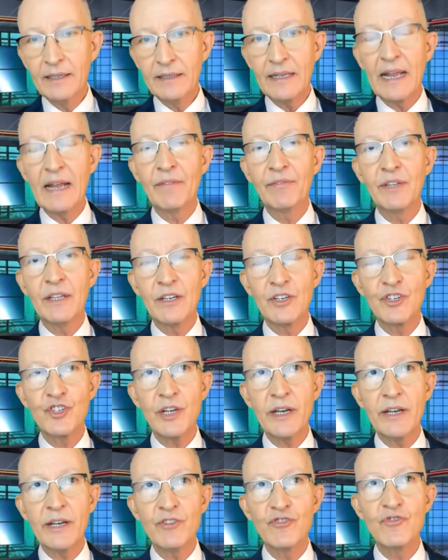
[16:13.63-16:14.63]
to have things
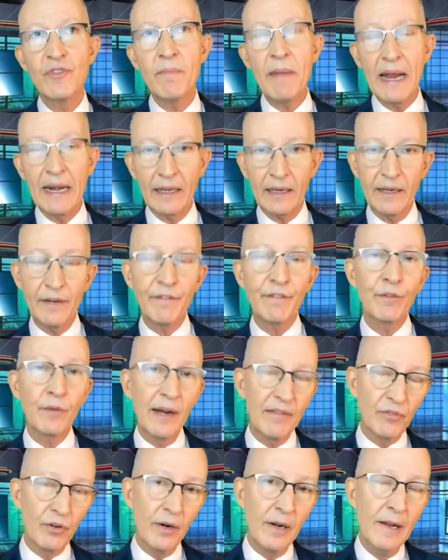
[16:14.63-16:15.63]
change dramatically
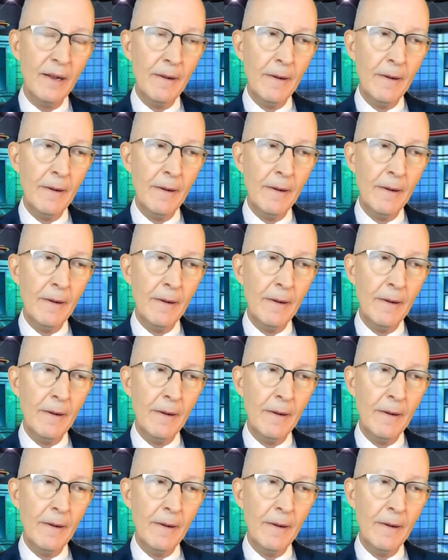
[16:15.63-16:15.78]
forever.